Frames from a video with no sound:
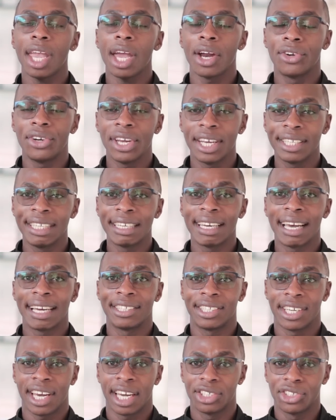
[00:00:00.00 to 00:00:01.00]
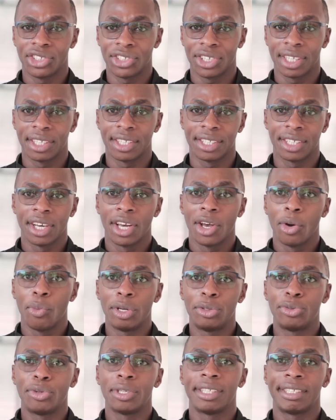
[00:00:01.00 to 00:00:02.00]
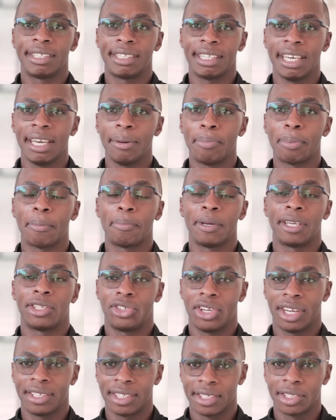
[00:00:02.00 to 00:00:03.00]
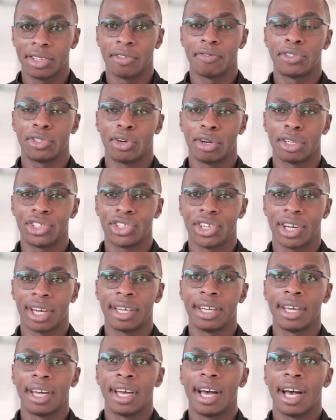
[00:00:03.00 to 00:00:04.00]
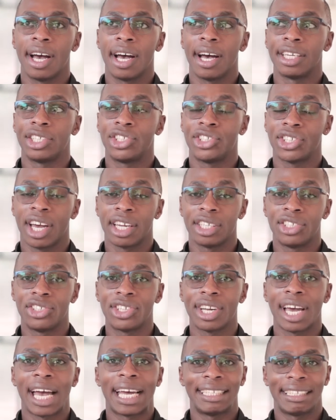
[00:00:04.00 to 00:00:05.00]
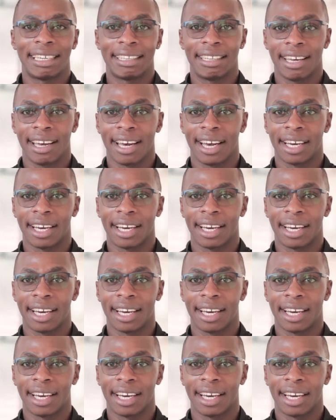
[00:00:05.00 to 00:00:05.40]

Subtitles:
creating a charge sheet which will see perpetrators of torture charged under the